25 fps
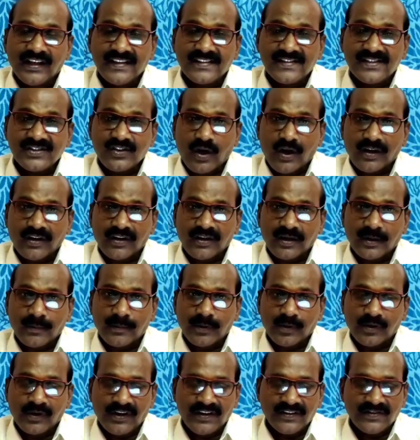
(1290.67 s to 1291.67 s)
Nick is
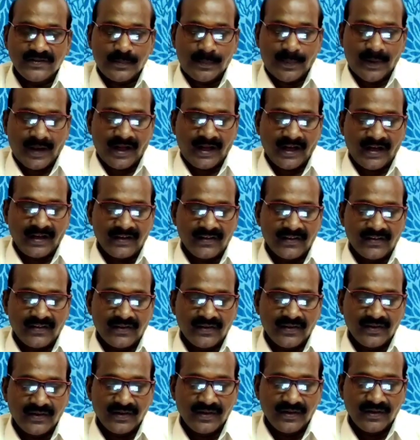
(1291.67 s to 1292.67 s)
talking about his
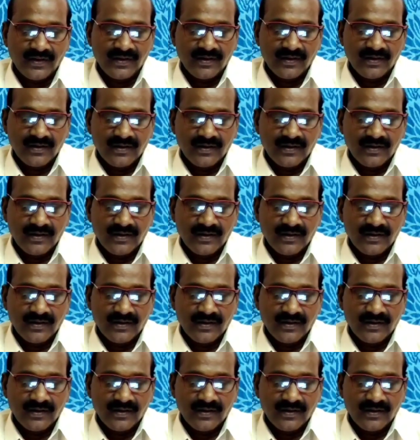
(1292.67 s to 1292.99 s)
parents.